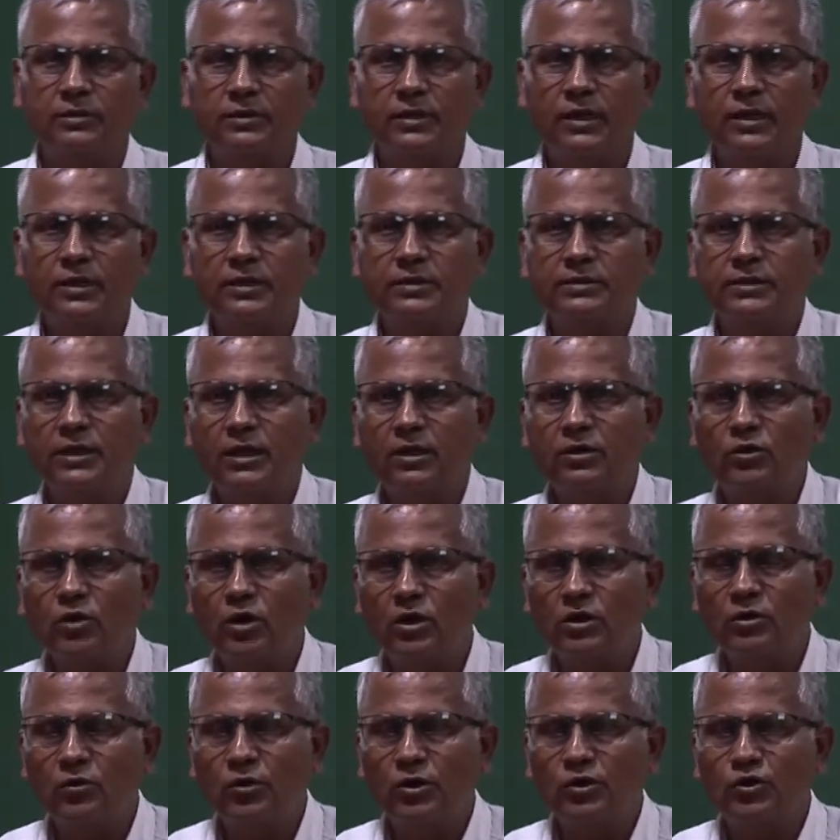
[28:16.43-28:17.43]
That is, they are
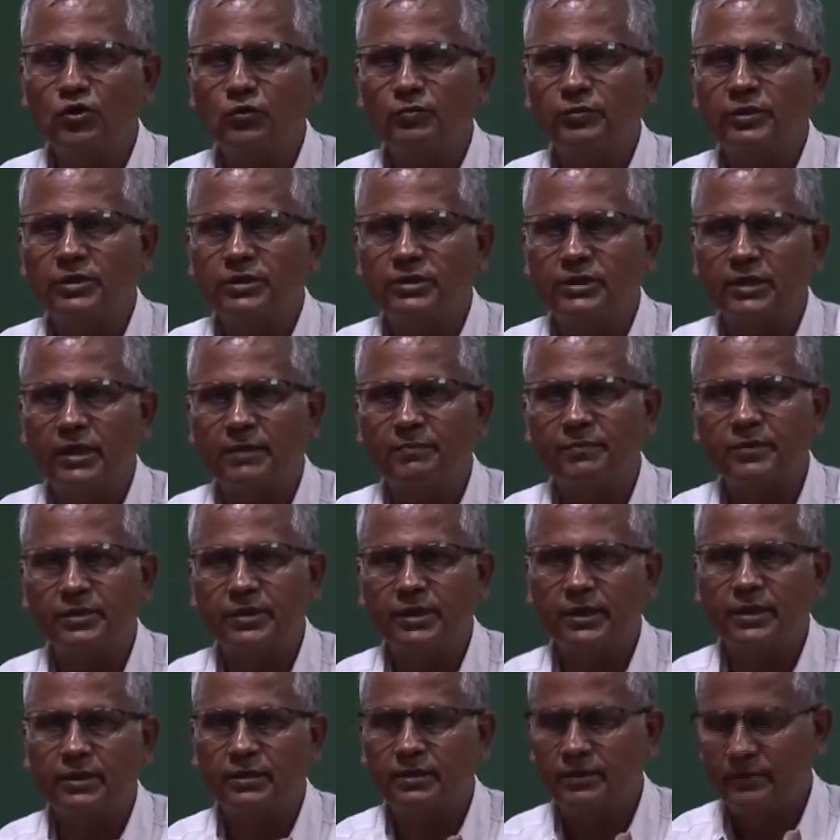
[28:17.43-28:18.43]
not going to be
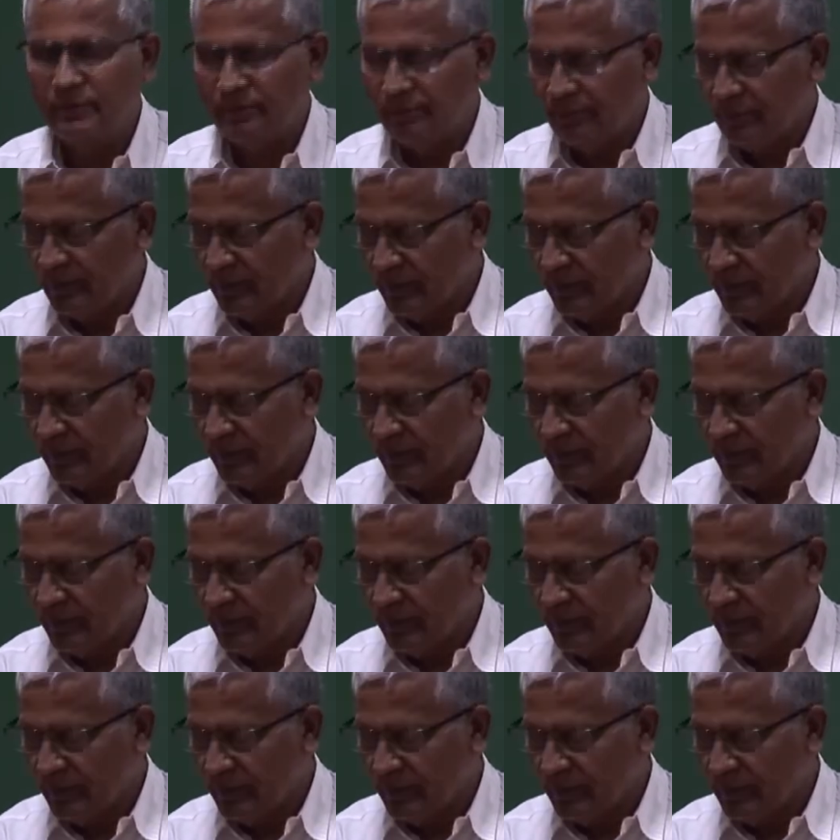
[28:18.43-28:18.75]
drafted